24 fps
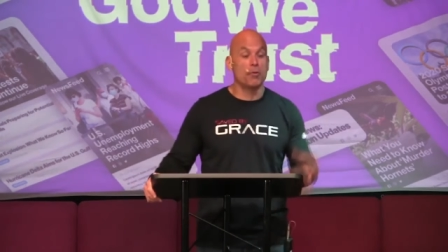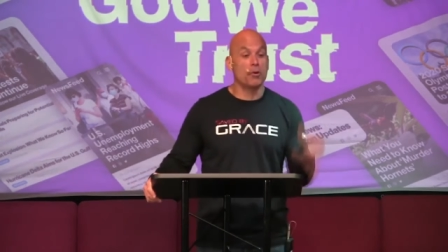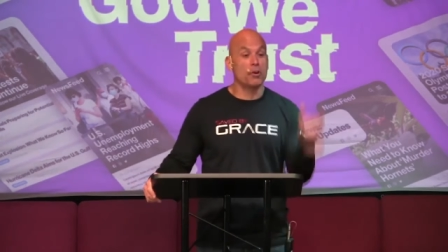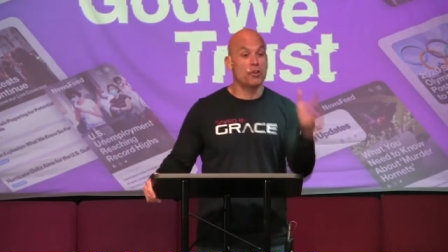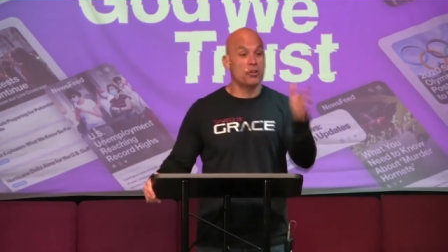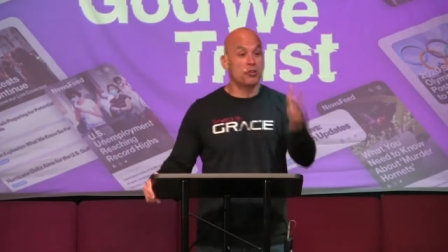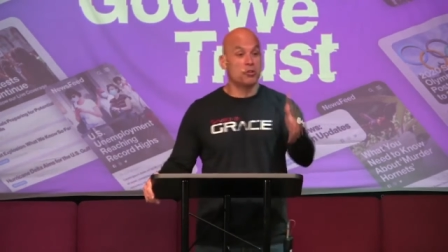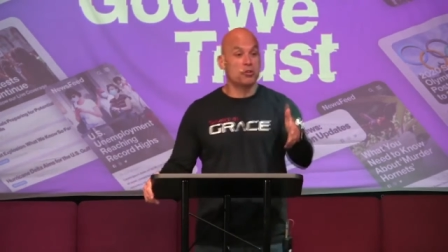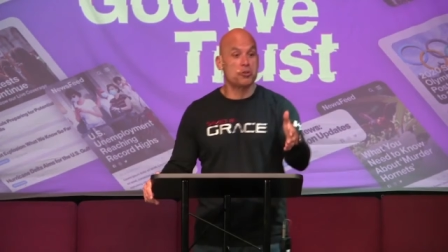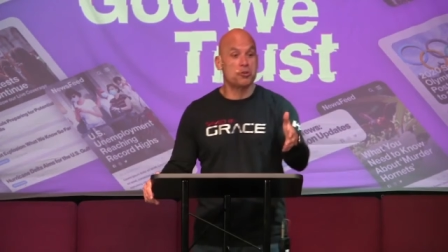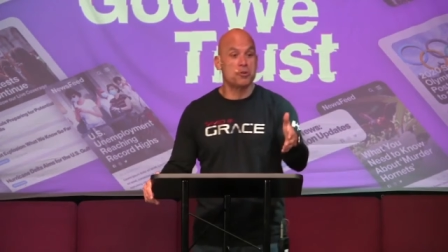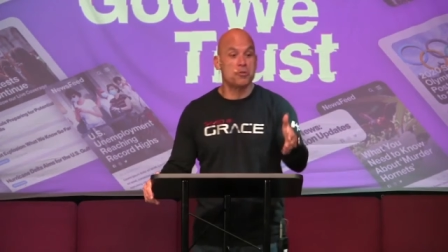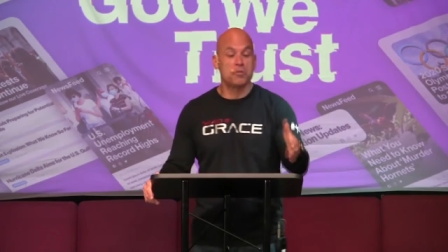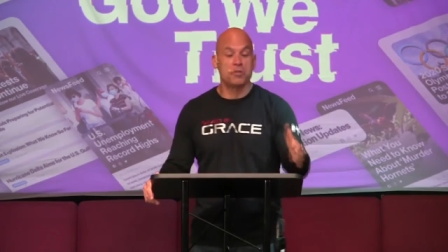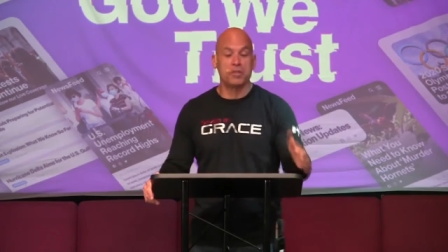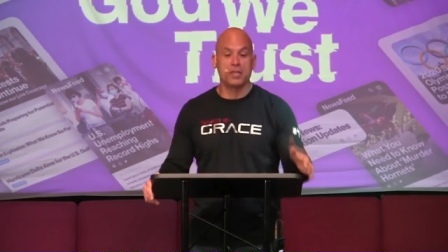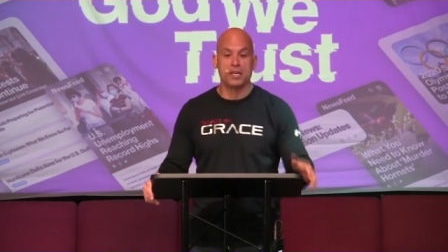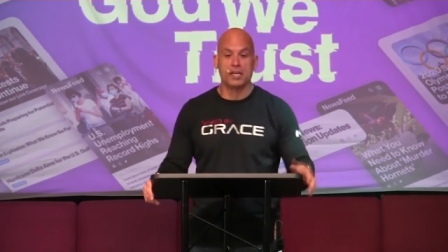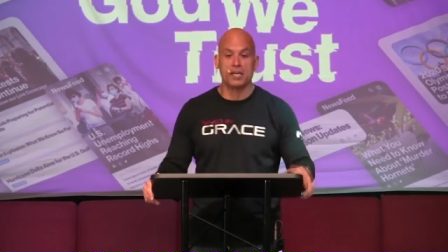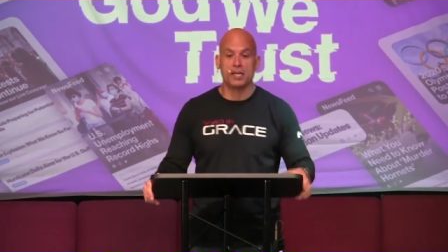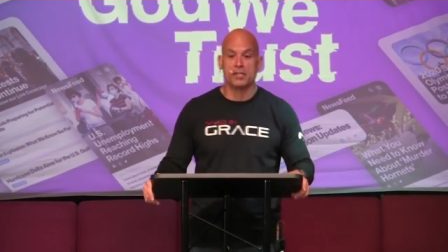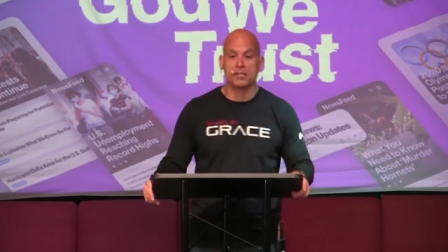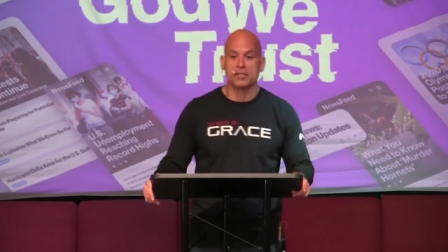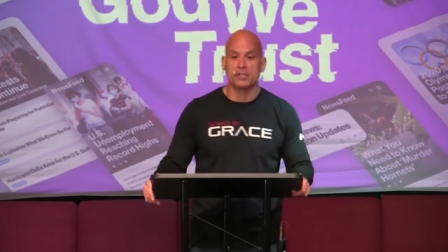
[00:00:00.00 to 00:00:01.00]
Or the truth
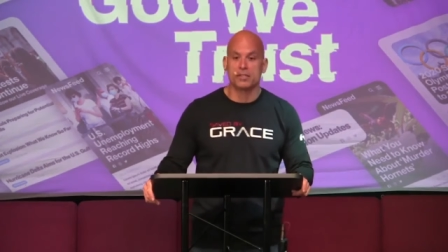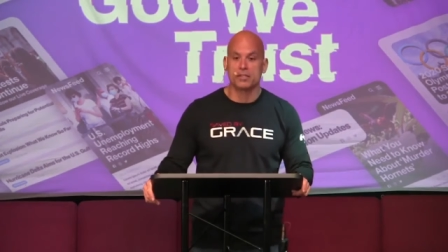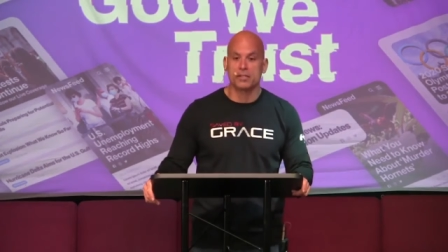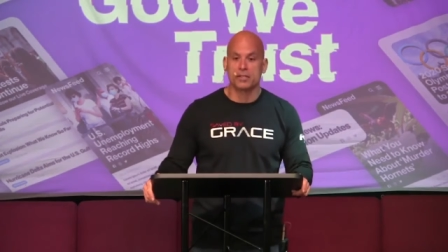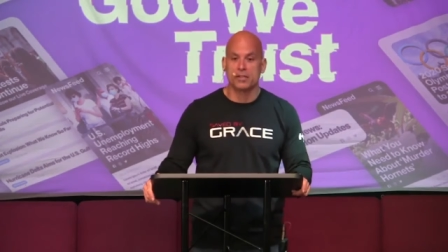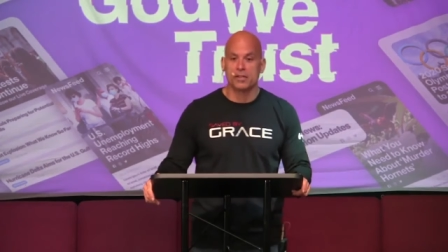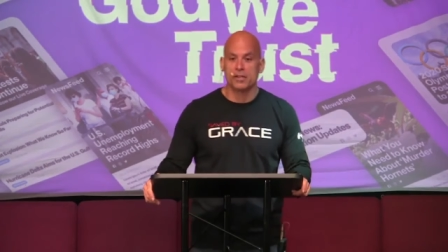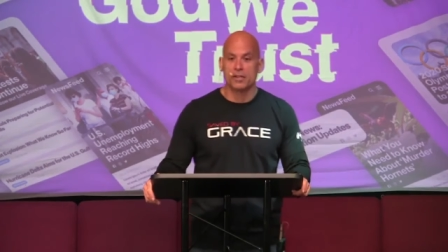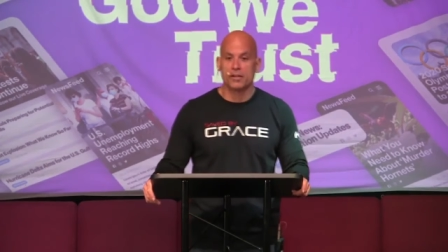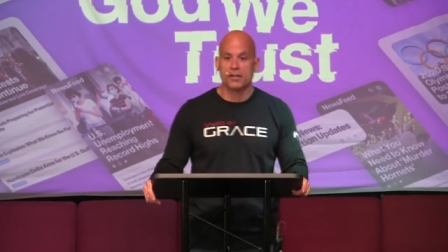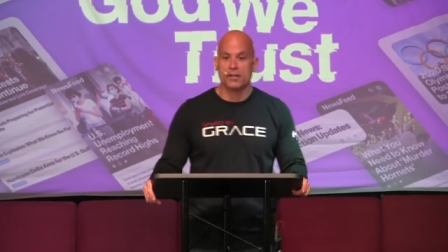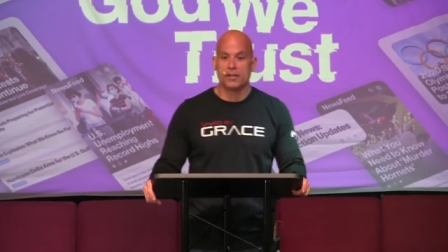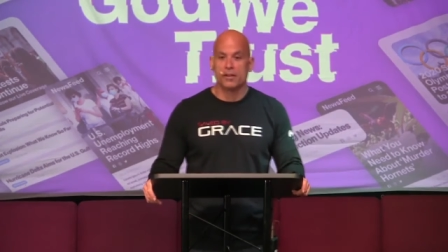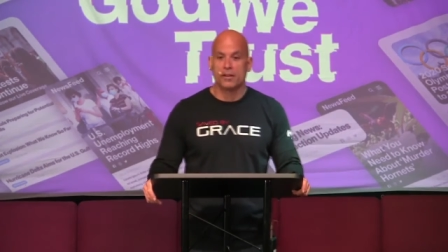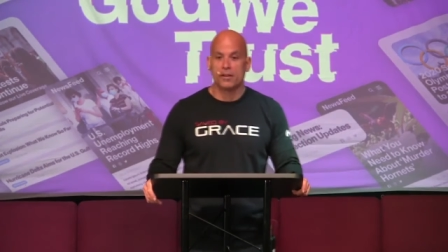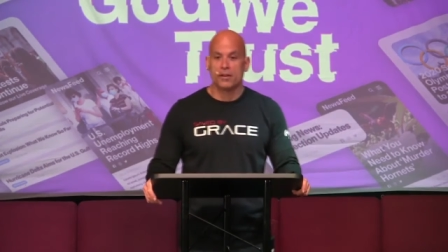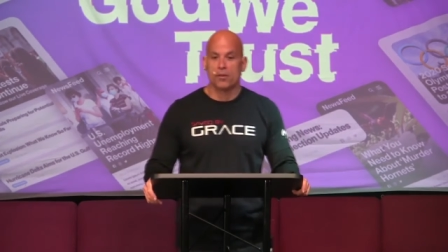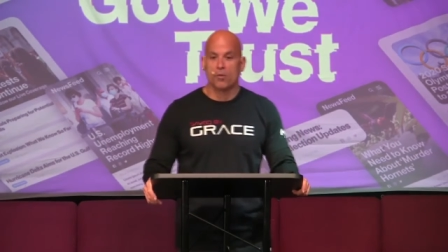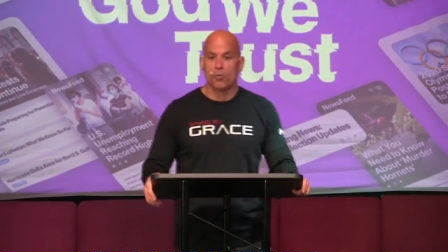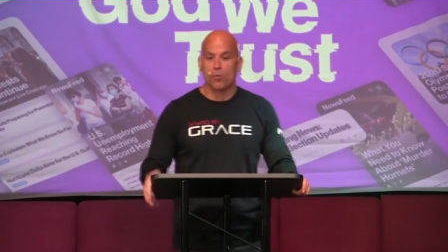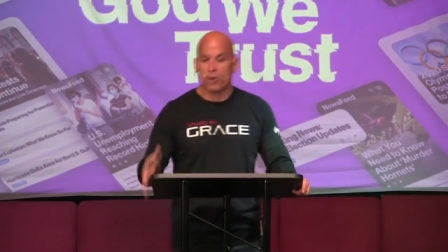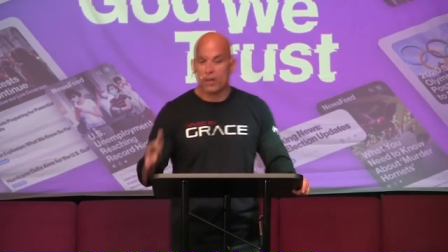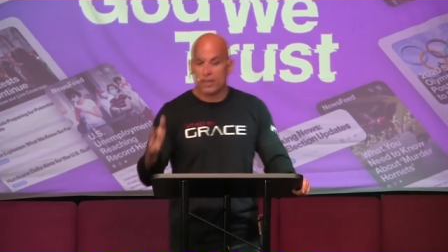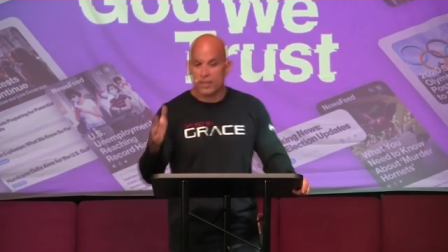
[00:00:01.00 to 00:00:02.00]
is
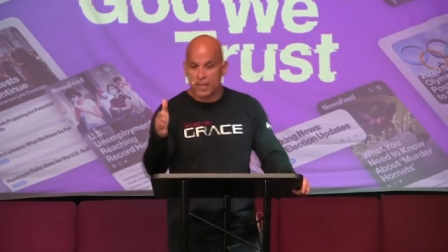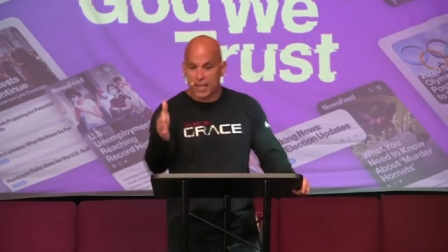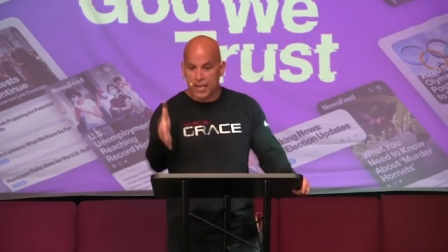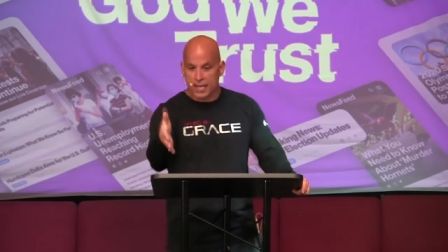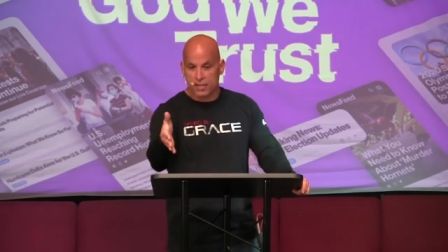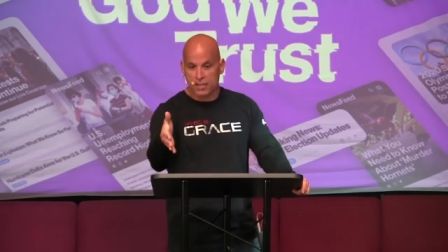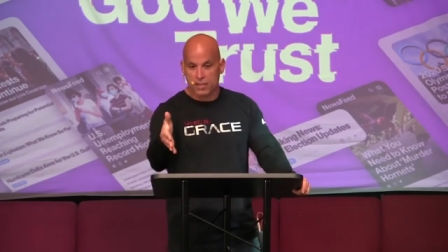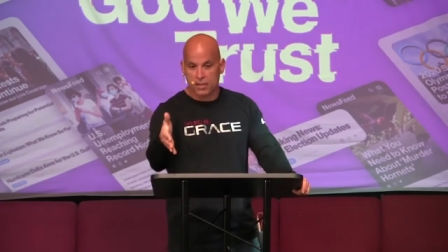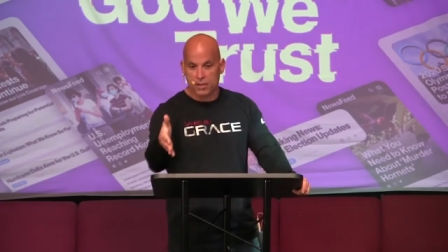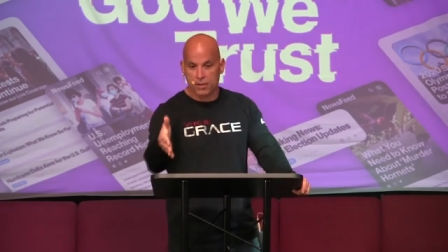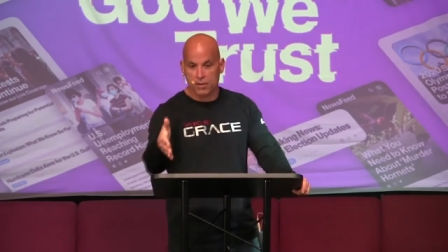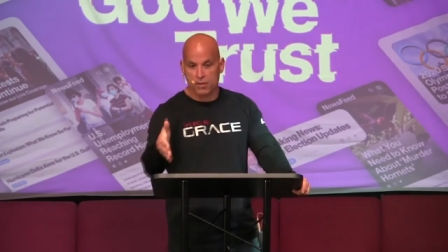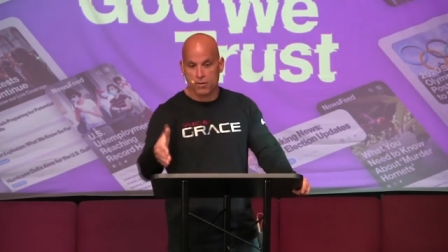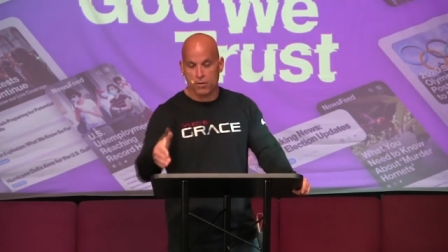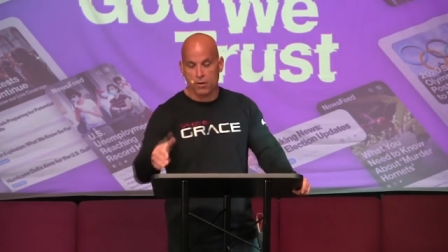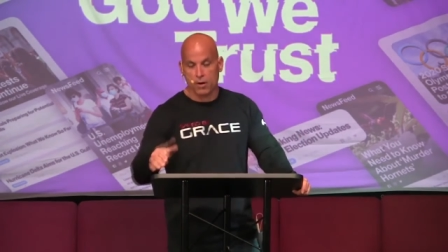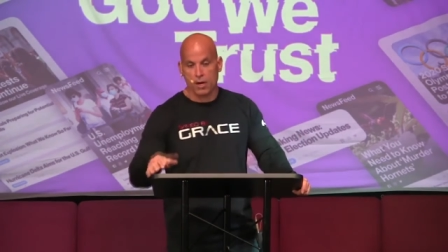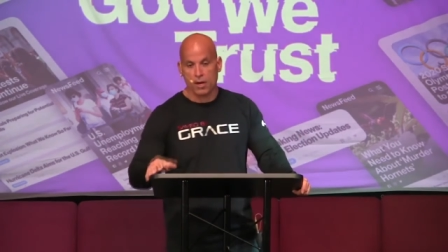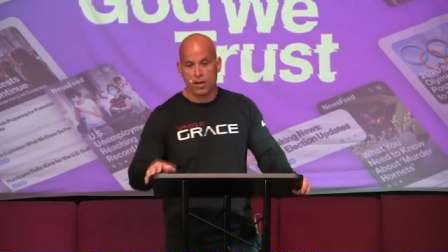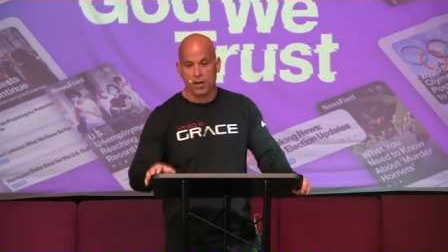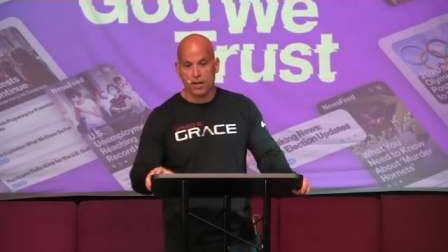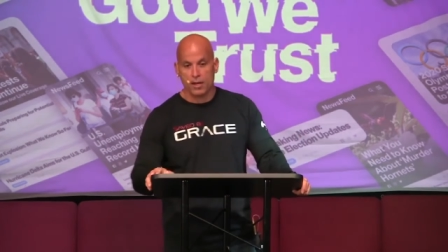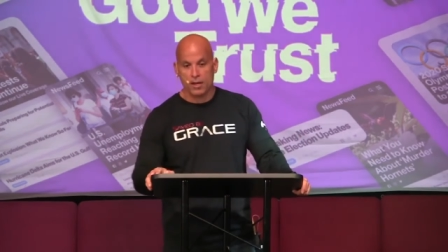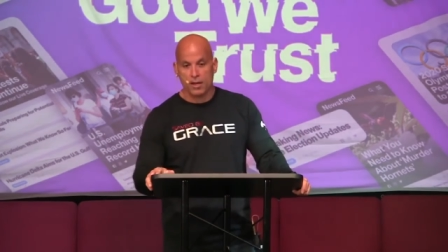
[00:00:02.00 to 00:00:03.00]
what they do
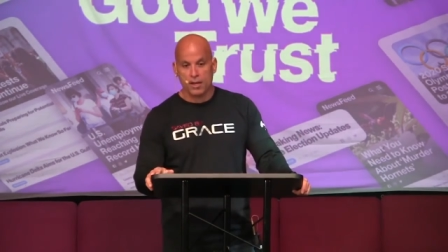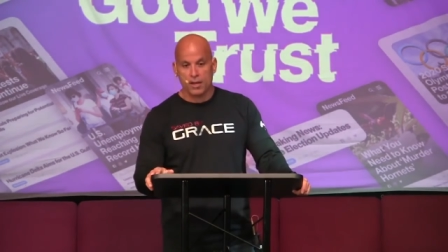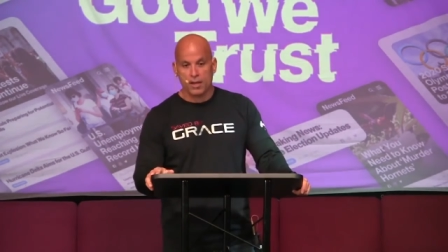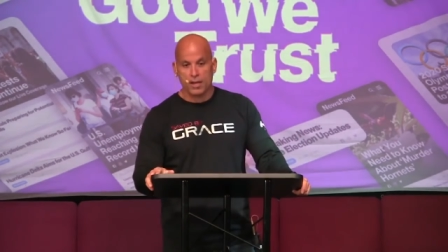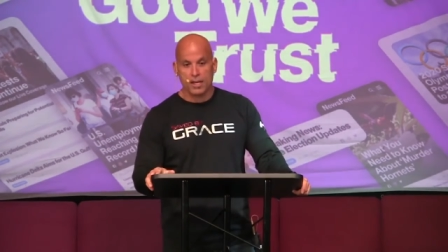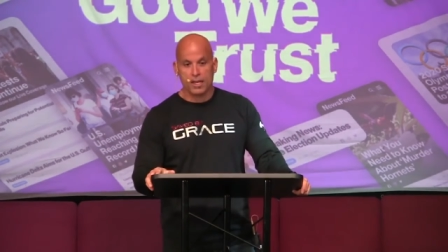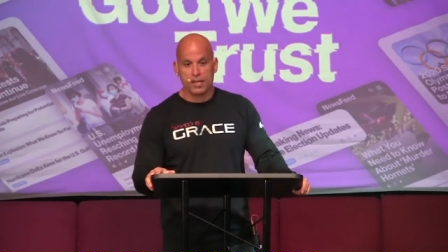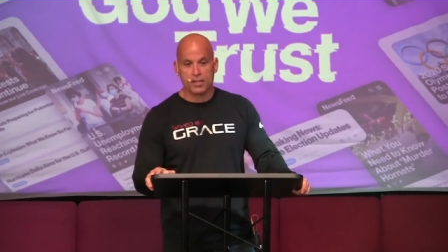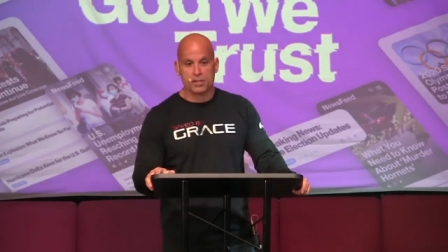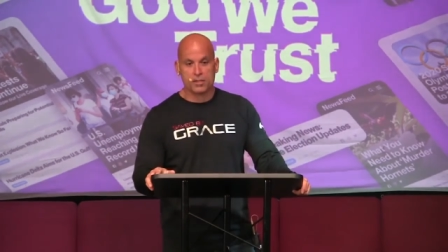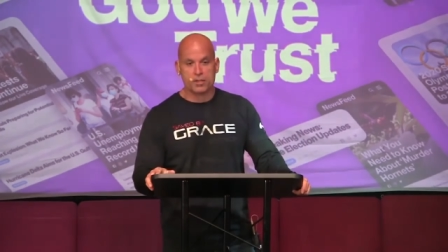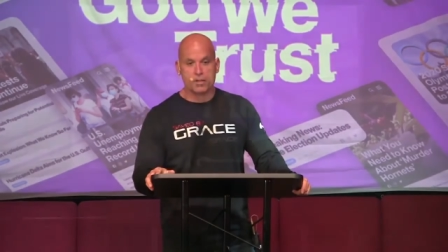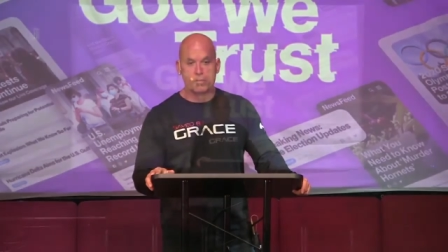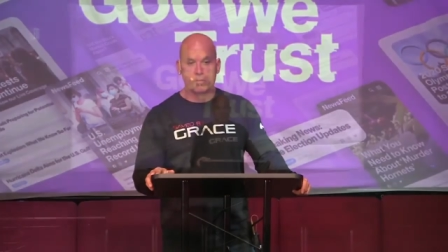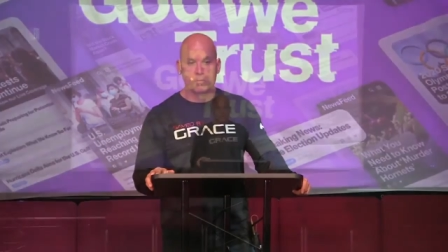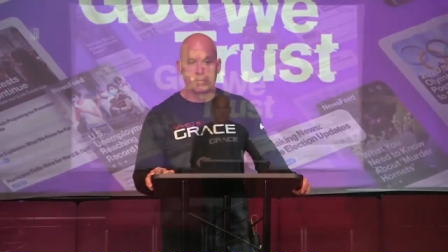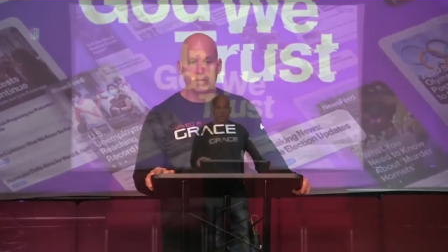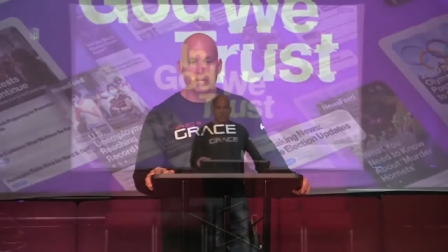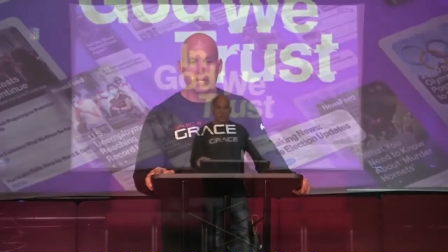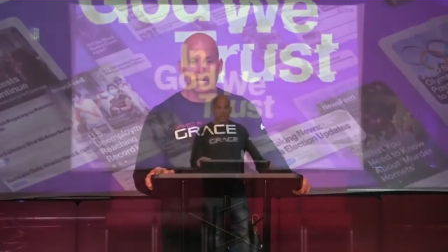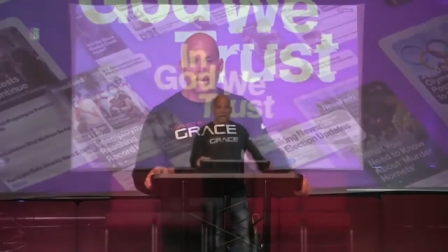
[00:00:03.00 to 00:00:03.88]
is complete.